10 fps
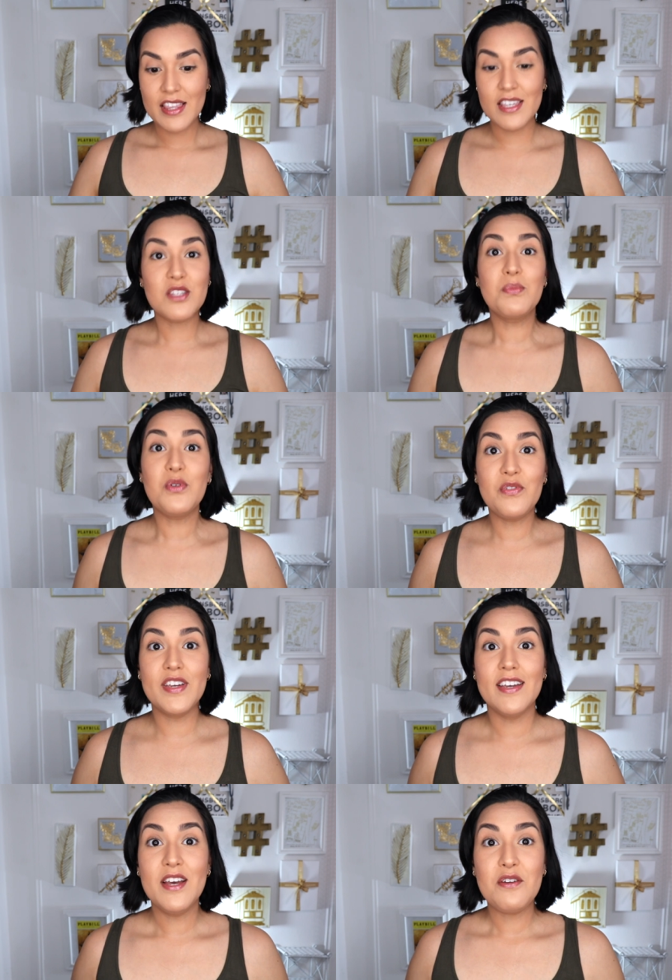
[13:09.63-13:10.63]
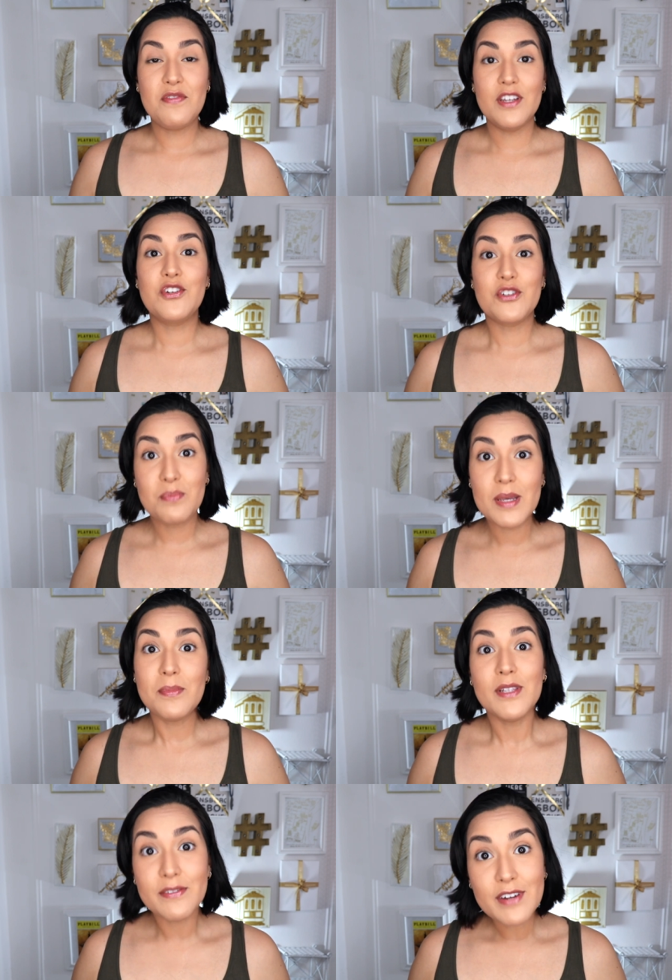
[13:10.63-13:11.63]
This movie features
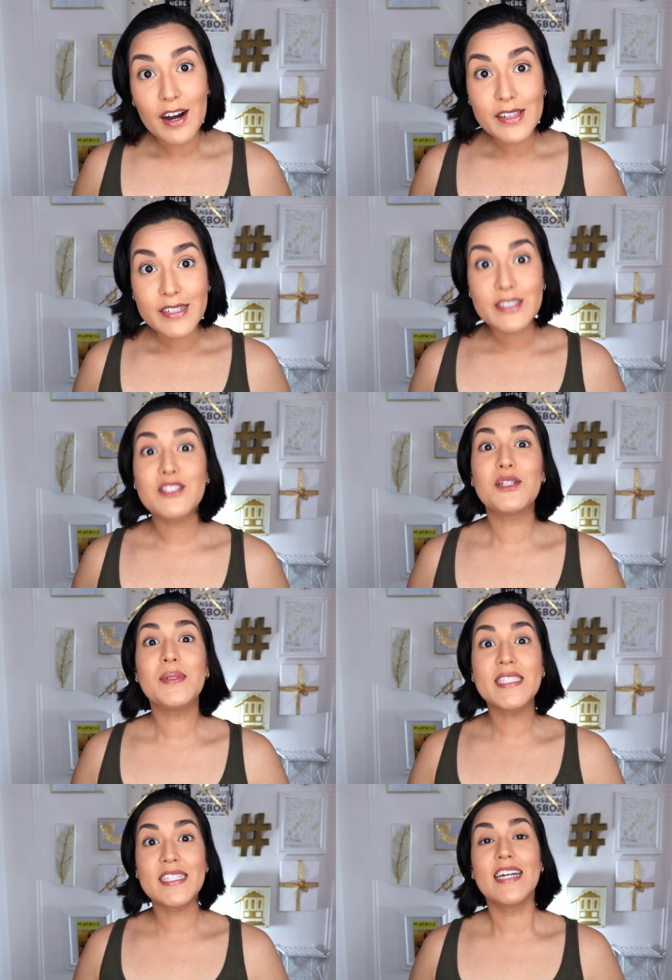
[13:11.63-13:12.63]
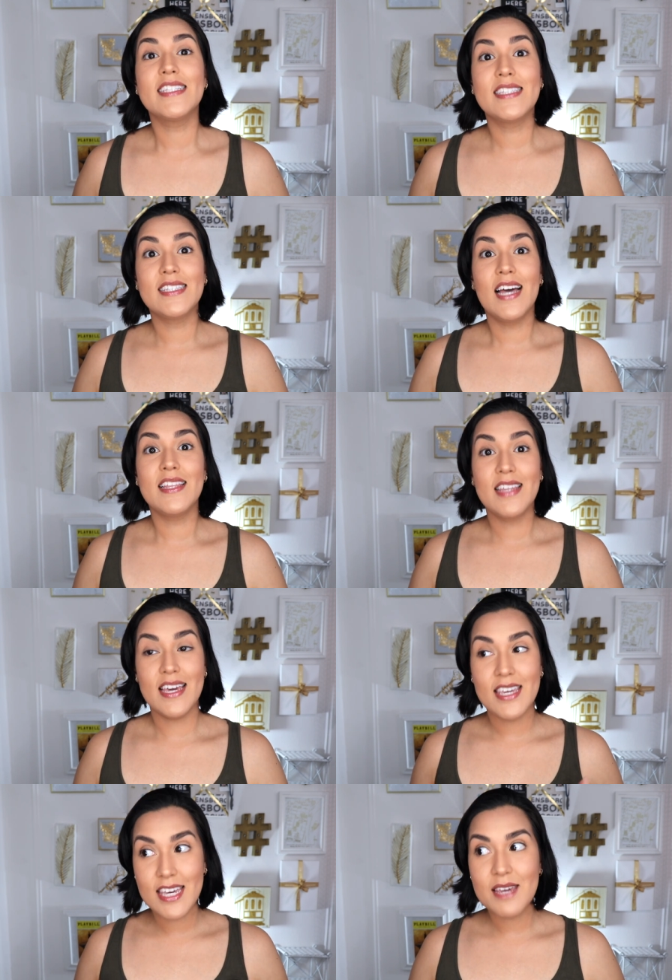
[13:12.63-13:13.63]
people of color, so it's nice that
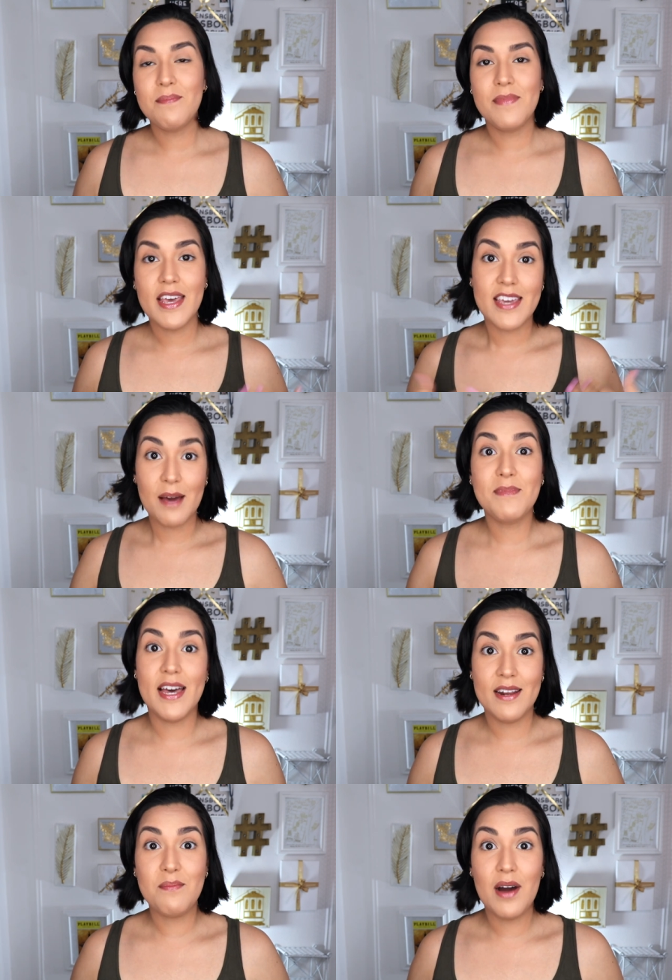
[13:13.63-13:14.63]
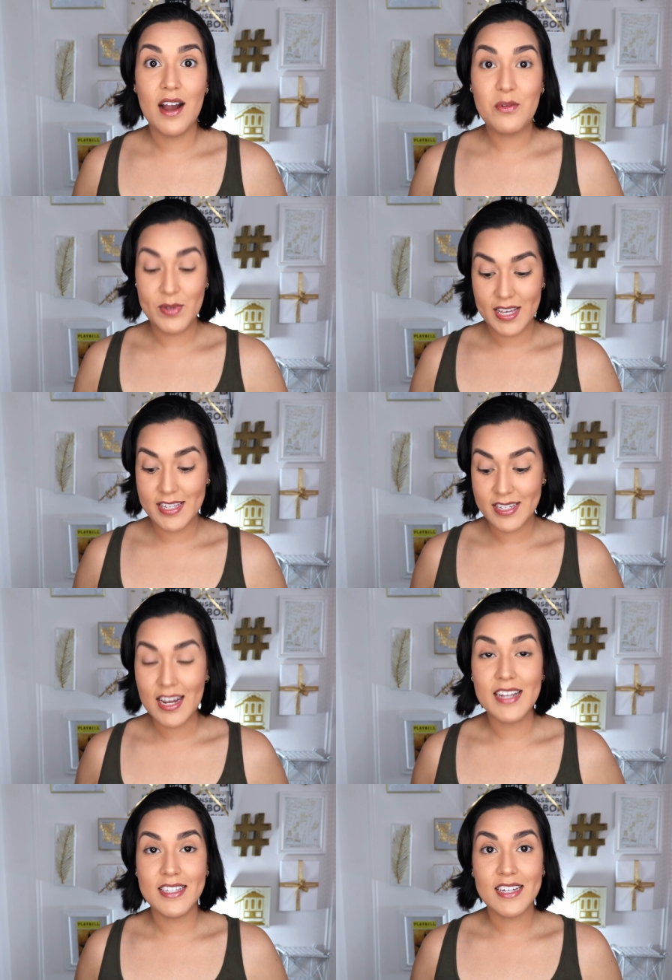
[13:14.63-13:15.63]
they keep they kept that in mind when they
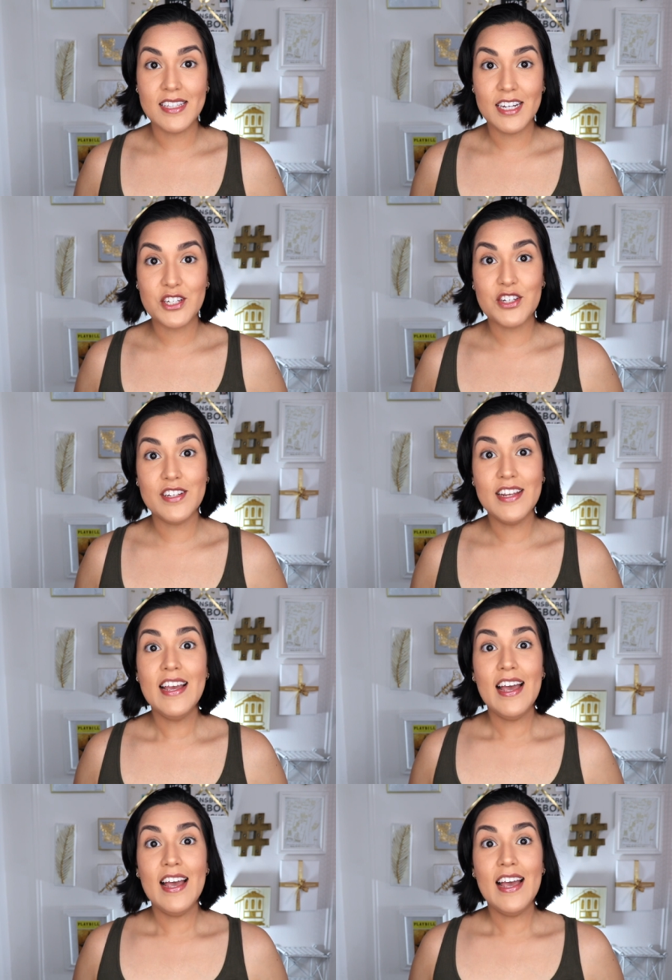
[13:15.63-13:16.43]
designed this collection.